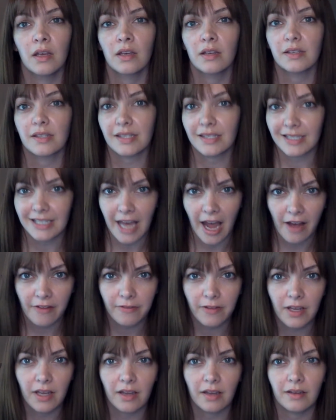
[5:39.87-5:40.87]

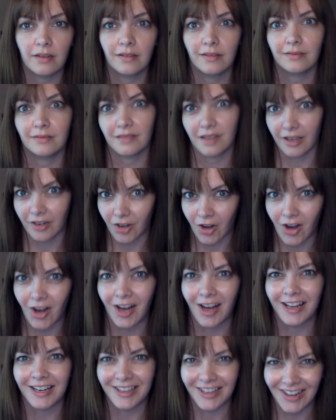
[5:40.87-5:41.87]
staffing, and
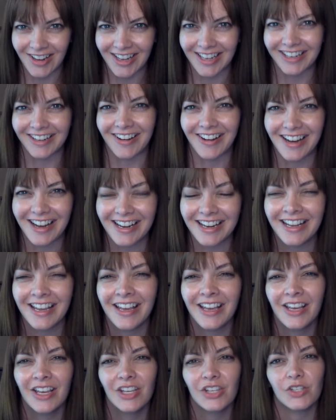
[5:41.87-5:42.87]
on and on and on.
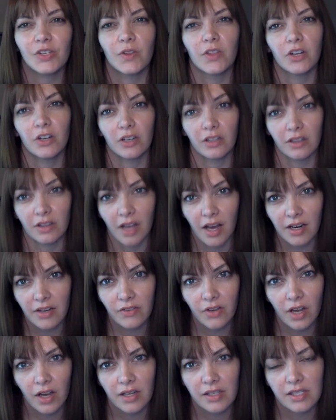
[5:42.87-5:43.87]
So there are a lot
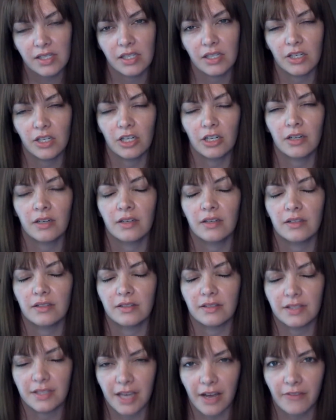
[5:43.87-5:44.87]
of costs here.
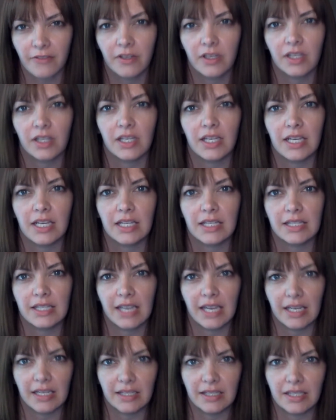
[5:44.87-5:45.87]
Definitely
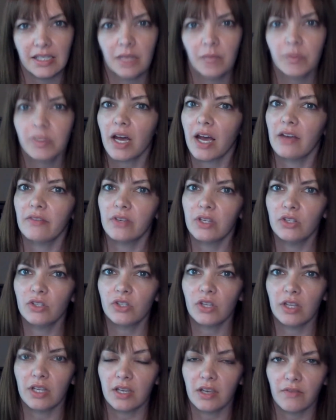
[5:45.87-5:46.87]
take a deep dive
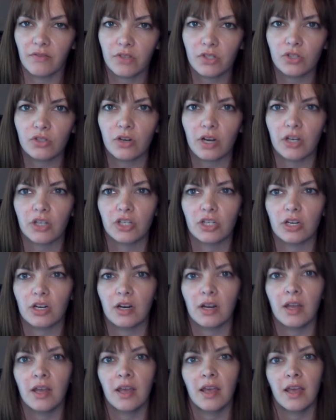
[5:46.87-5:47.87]
into the
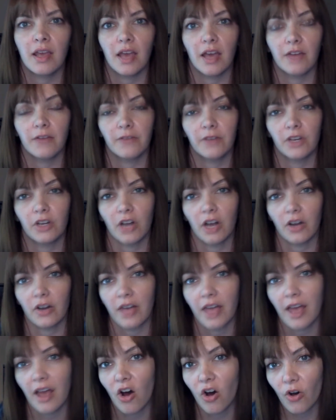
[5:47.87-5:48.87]
infrastructure and figure out
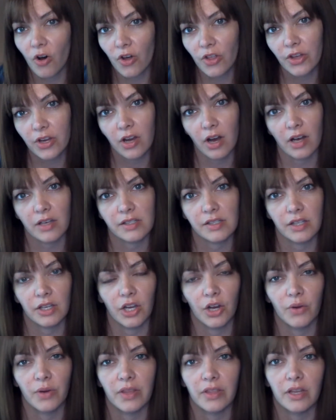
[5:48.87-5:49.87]
all the costs that
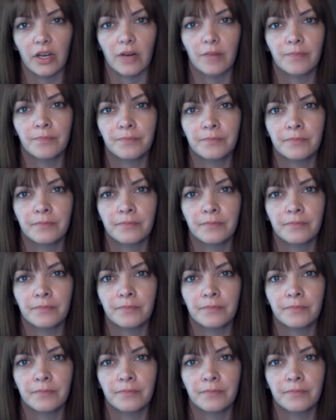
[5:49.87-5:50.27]
go in there.